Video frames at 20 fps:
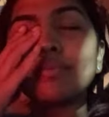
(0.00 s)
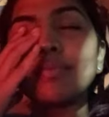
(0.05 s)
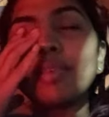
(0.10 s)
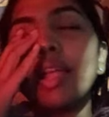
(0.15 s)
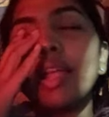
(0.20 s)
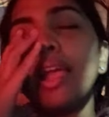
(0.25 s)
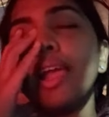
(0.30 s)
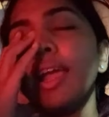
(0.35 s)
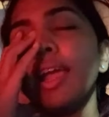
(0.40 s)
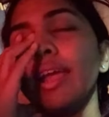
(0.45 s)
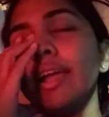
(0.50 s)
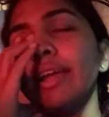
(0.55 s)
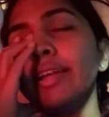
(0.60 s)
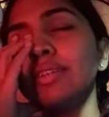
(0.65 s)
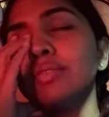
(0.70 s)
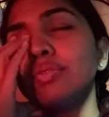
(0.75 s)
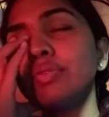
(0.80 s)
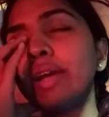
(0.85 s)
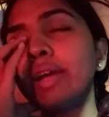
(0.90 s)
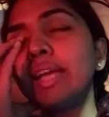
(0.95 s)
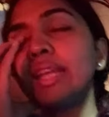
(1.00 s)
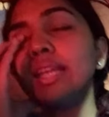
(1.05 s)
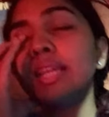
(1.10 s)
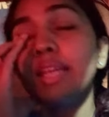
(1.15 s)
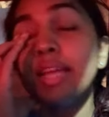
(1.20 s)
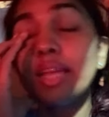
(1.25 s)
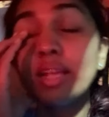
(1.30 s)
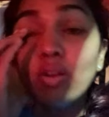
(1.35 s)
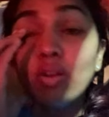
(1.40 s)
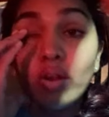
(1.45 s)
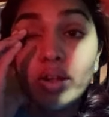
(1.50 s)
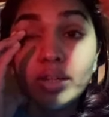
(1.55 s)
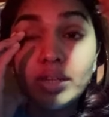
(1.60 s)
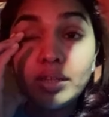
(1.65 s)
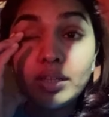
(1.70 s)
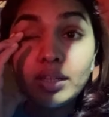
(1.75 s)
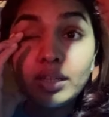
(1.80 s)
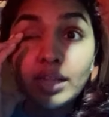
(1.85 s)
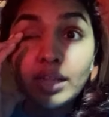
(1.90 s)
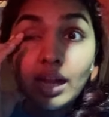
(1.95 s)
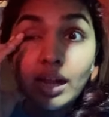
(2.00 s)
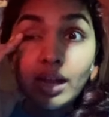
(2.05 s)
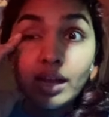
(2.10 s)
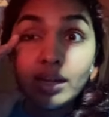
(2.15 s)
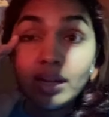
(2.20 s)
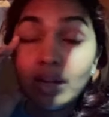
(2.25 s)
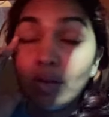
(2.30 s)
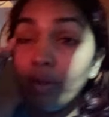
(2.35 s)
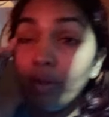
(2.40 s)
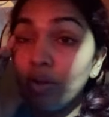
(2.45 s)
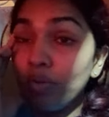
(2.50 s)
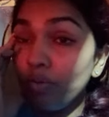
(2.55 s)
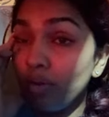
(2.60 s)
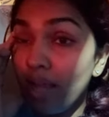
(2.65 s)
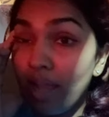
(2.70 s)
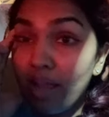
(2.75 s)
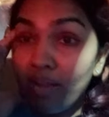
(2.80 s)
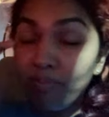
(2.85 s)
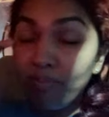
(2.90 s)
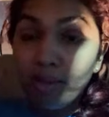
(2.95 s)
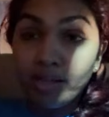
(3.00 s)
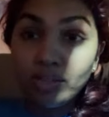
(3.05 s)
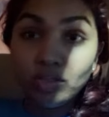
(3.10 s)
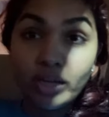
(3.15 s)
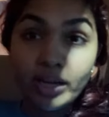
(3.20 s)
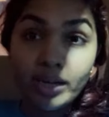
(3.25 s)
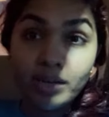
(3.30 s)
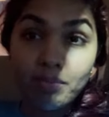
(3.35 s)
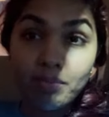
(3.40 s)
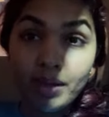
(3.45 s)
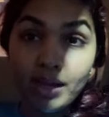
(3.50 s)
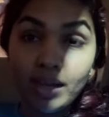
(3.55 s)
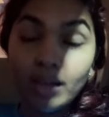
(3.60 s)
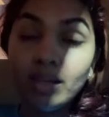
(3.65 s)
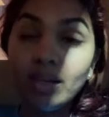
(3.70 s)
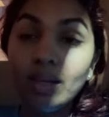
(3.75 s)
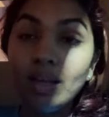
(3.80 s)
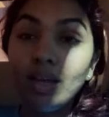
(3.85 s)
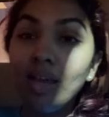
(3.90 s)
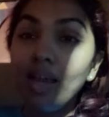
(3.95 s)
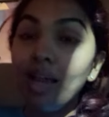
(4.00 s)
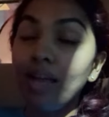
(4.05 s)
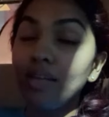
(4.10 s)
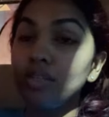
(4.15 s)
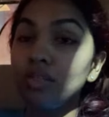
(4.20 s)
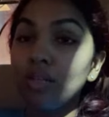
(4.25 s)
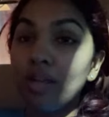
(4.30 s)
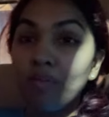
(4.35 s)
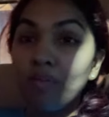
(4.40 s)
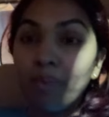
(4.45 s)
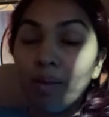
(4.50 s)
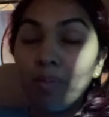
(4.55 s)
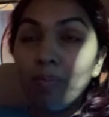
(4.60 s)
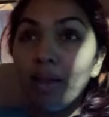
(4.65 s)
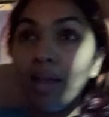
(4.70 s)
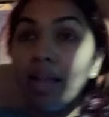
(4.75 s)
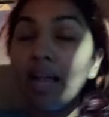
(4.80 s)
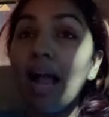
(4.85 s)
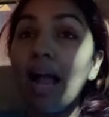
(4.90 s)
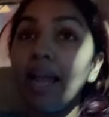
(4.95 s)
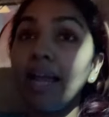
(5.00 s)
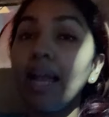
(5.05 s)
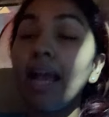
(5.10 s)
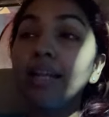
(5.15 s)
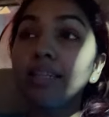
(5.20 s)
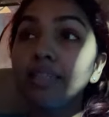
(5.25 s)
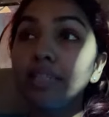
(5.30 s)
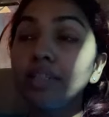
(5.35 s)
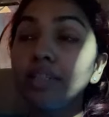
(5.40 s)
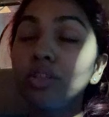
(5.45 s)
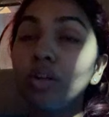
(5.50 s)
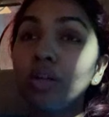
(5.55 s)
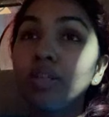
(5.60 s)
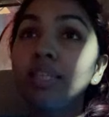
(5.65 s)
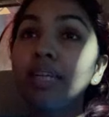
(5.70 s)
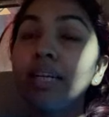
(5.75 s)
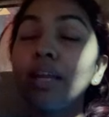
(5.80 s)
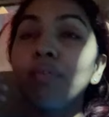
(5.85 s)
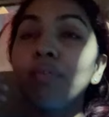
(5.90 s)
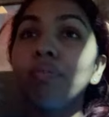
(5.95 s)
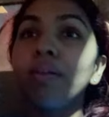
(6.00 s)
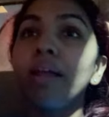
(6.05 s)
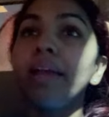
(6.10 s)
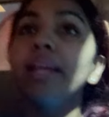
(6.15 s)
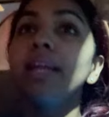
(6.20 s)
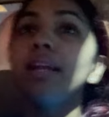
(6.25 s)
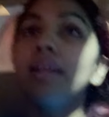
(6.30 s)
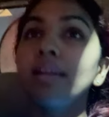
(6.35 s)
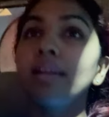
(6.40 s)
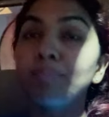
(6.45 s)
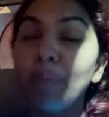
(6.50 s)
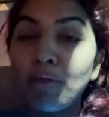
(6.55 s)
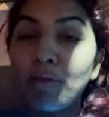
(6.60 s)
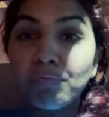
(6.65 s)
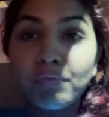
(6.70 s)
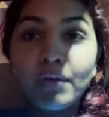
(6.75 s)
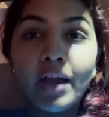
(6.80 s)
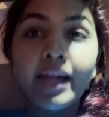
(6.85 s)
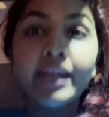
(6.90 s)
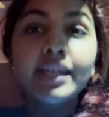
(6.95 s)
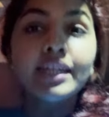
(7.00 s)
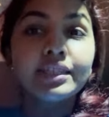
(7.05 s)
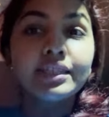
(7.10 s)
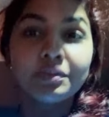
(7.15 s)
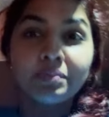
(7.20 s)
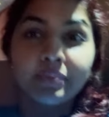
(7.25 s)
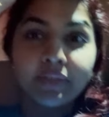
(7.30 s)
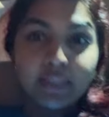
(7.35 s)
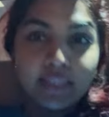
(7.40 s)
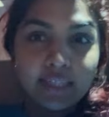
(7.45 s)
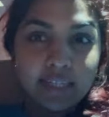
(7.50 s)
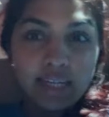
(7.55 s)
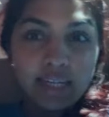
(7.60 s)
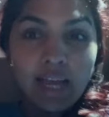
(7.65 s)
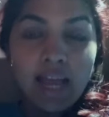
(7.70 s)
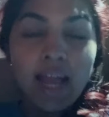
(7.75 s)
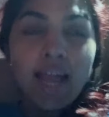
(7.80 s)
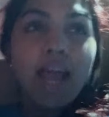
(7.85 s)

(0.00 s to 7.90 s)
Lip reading: And finally I got in the car. Now I don't have my check-in bag, just have my bag. I actually thought, theek hai, my flight is missing.